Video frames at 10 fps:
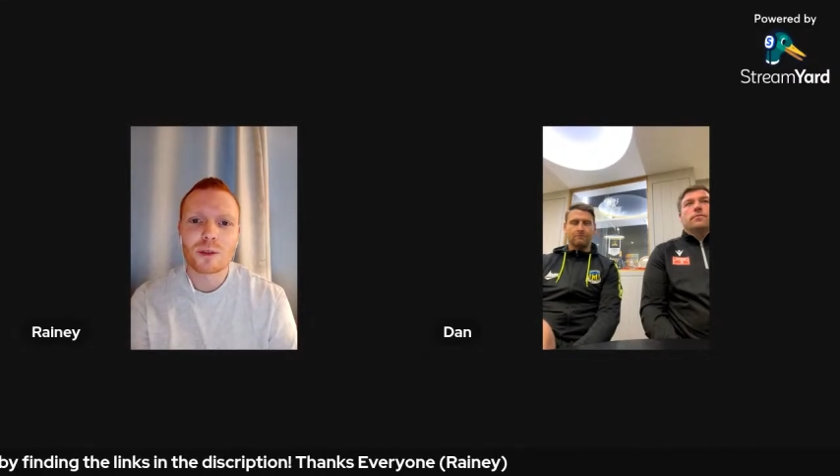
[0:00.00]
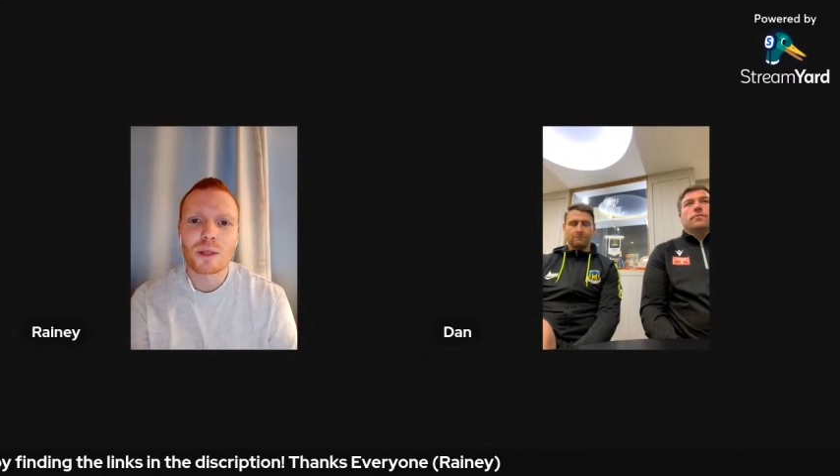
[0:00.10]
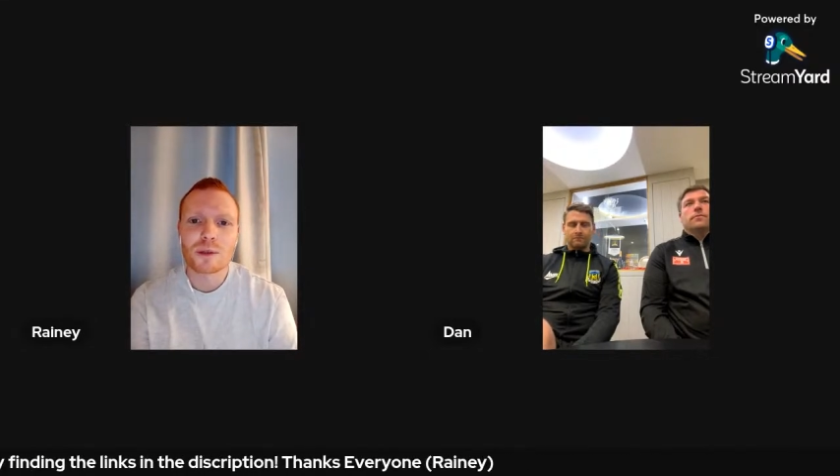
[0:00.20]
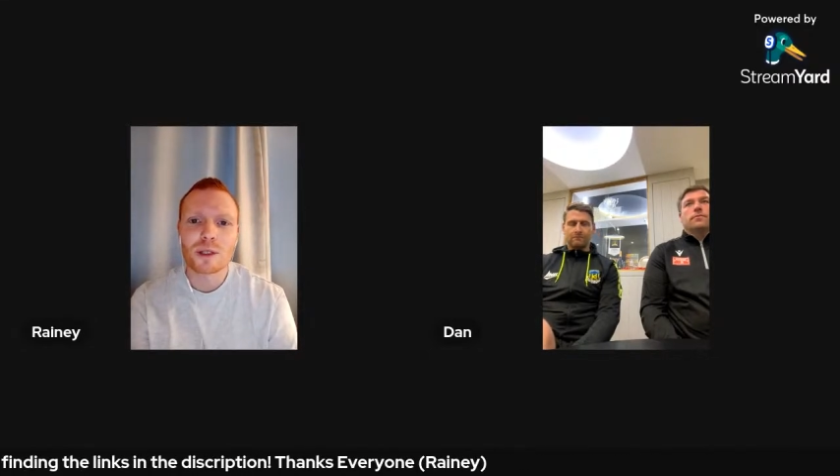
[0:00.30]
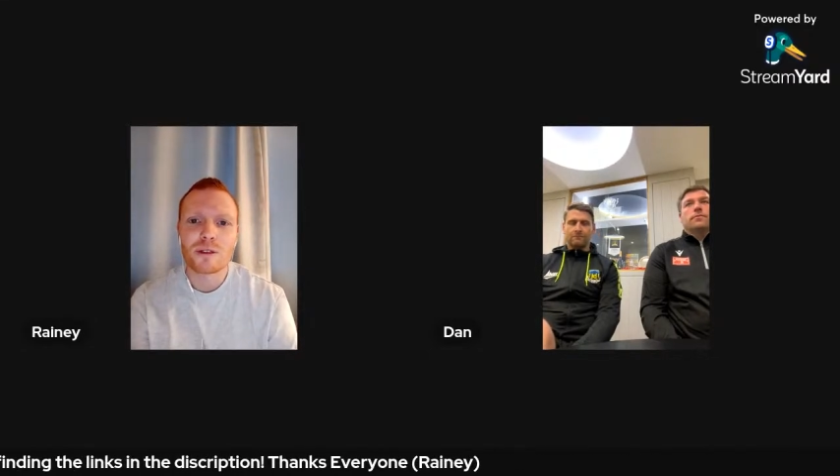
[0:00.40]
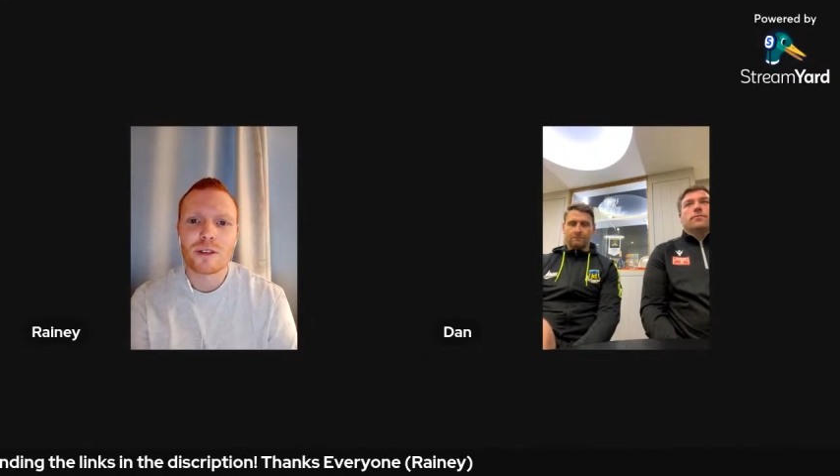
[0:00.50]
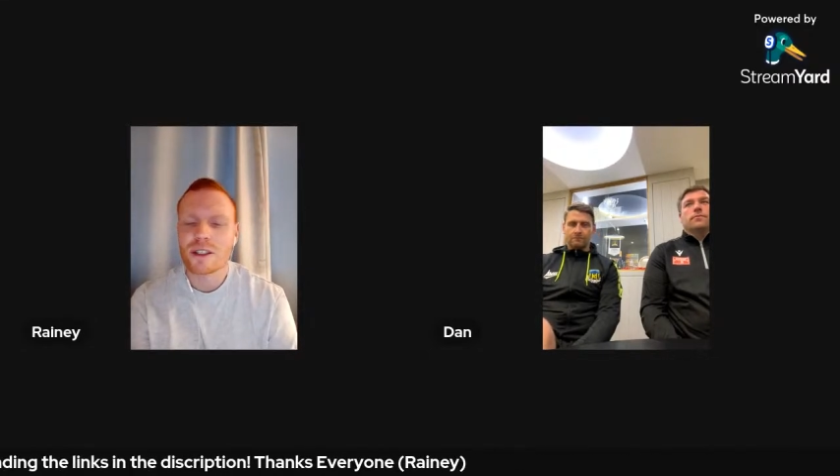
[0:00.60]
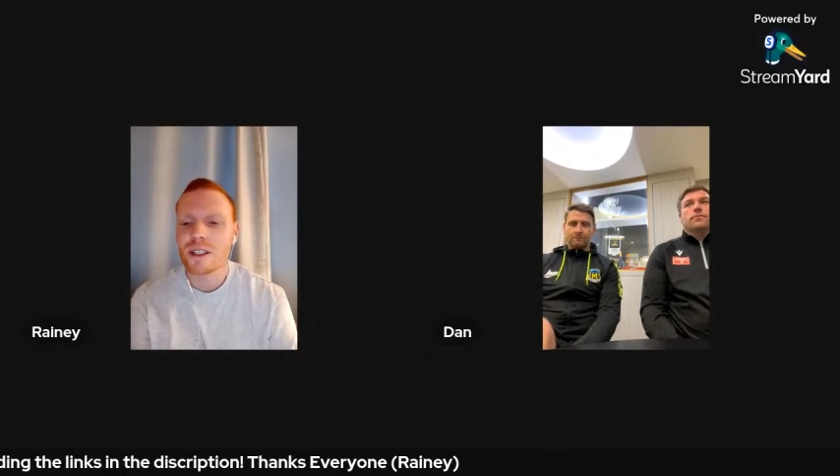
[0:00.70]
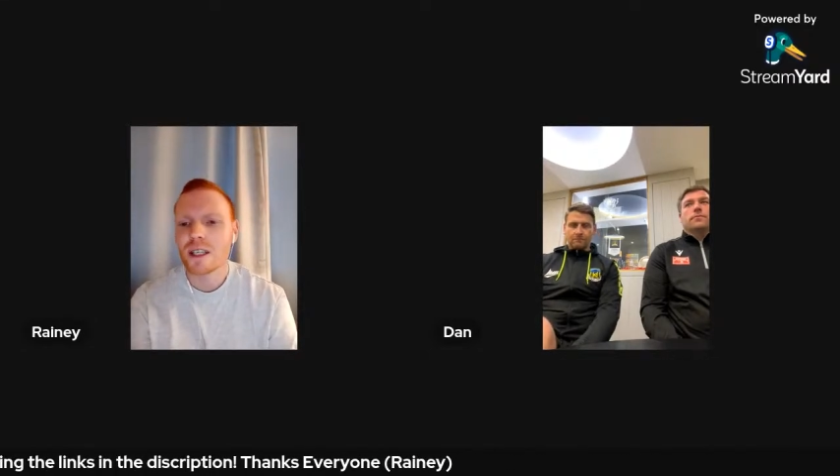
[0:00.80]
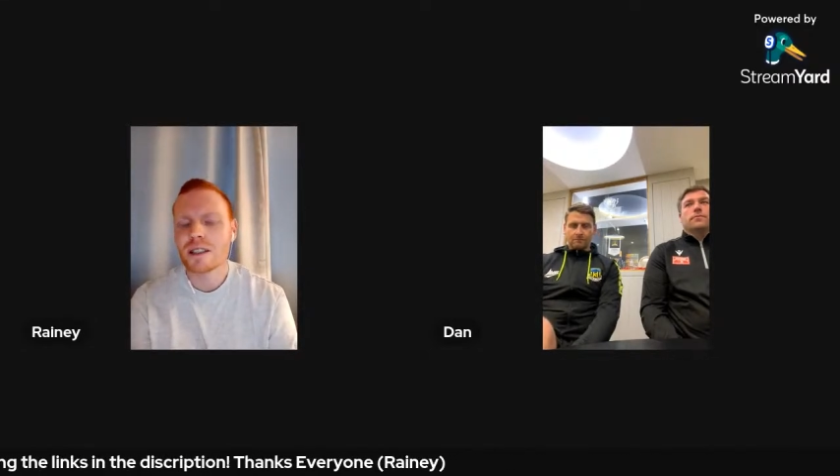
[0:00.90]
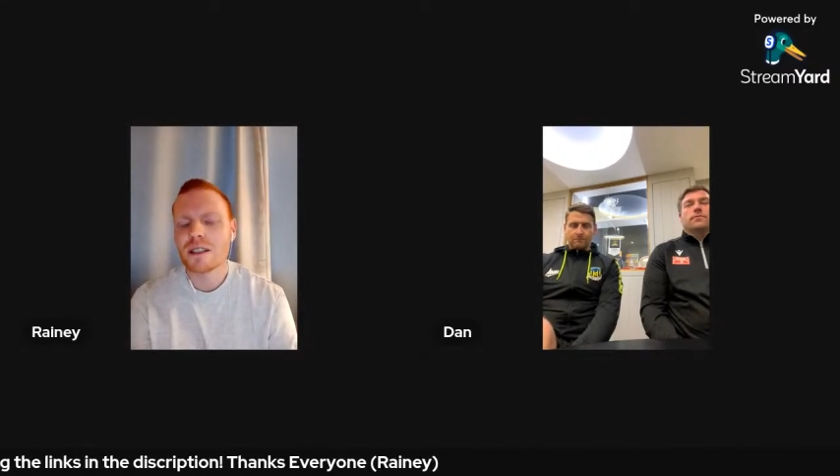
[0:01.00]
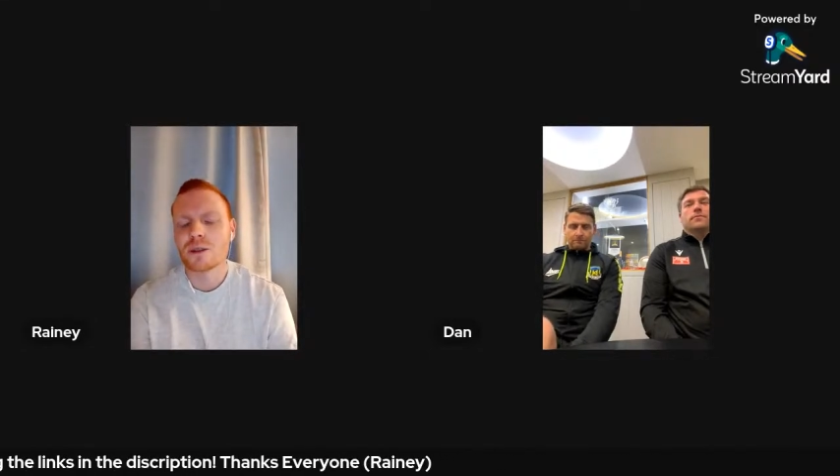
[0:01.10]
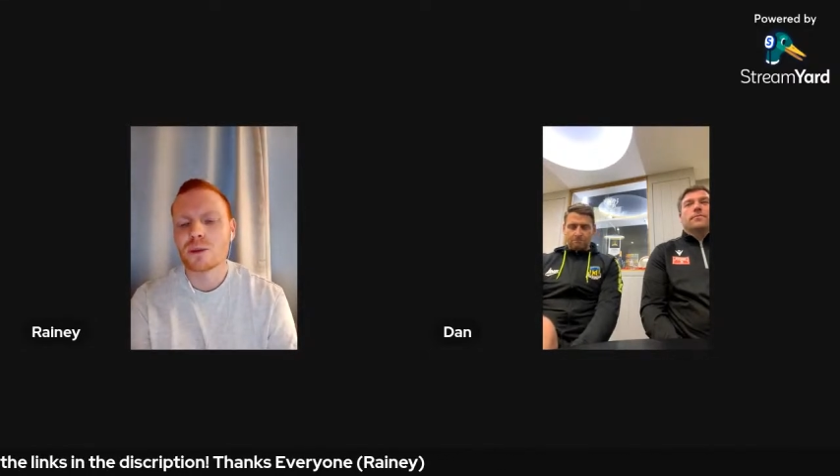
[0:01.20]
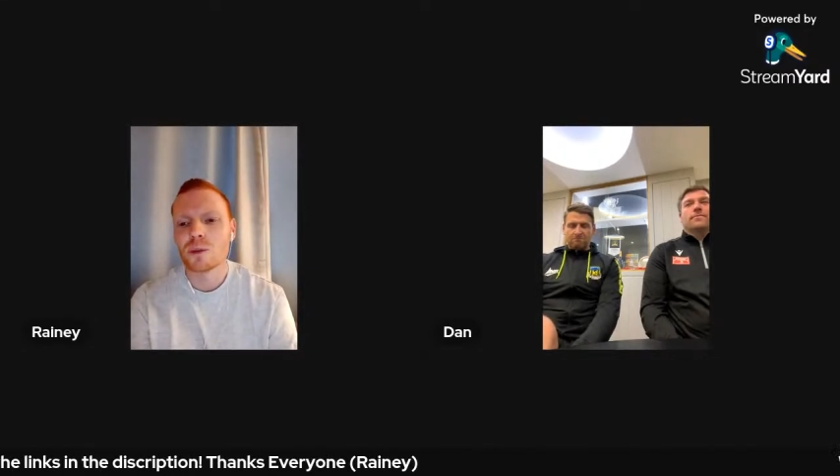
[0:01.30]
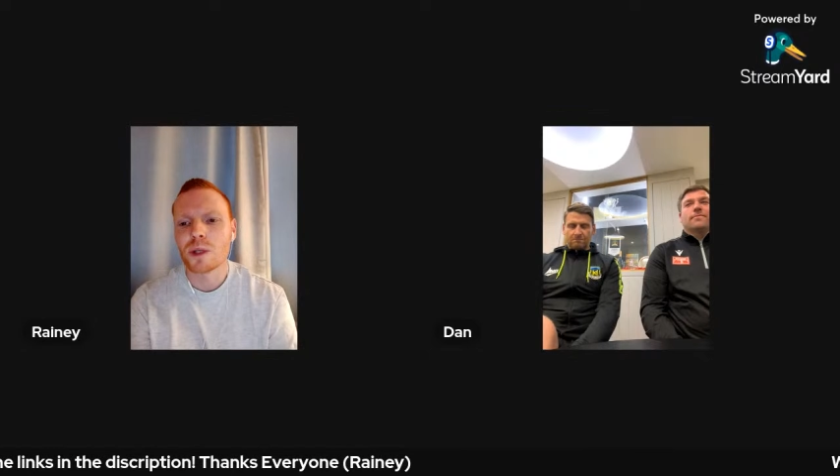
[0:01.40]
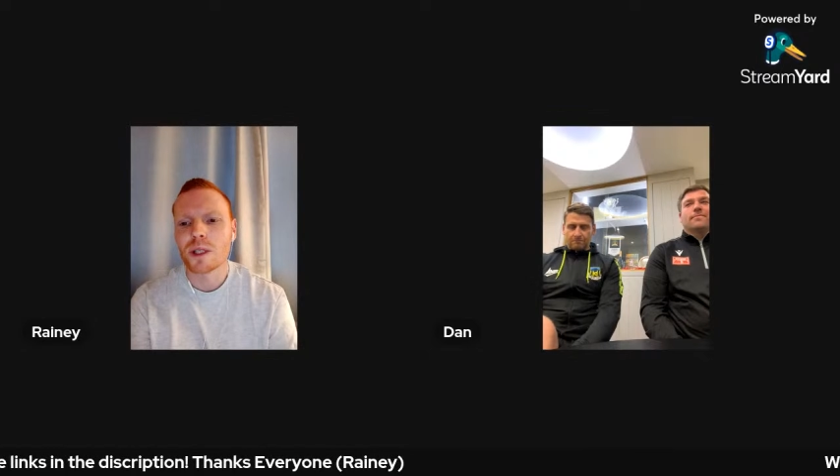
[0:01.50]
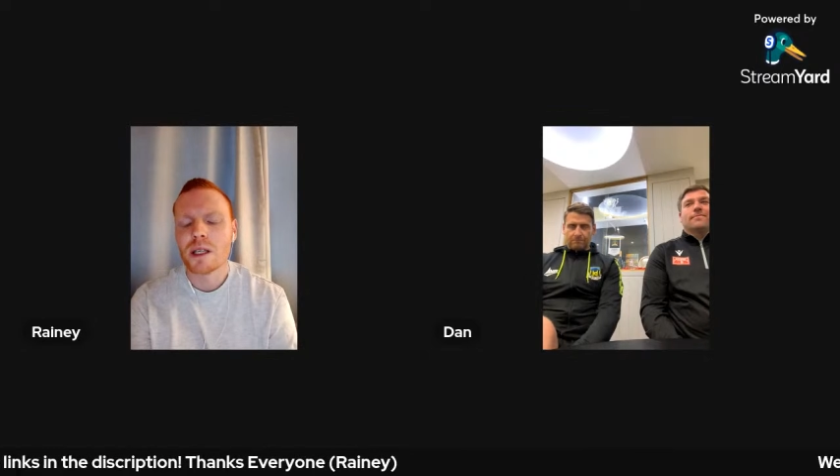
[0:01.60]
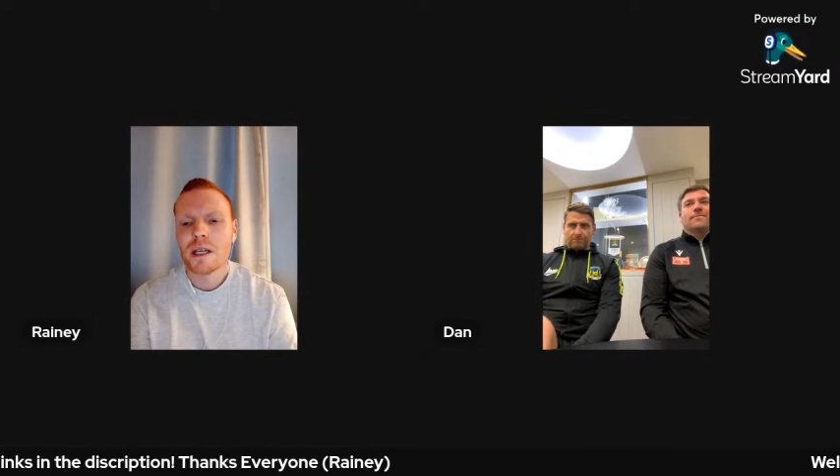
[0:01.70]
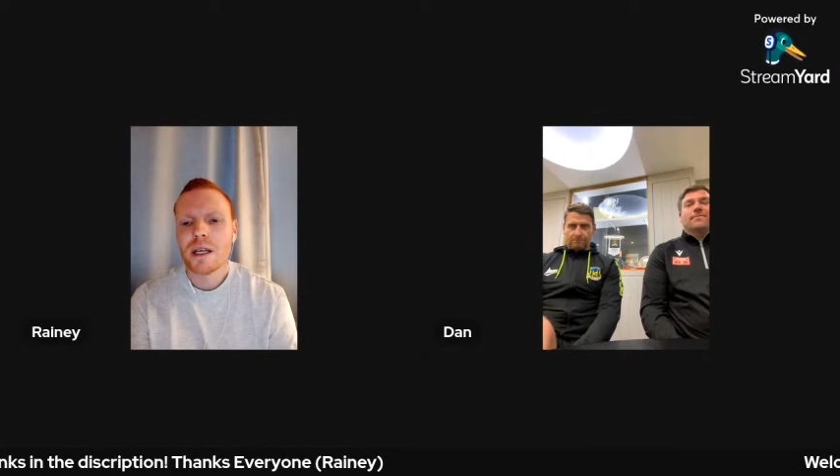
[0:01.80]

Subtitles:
It'd be absolutely fantastic, that it would be.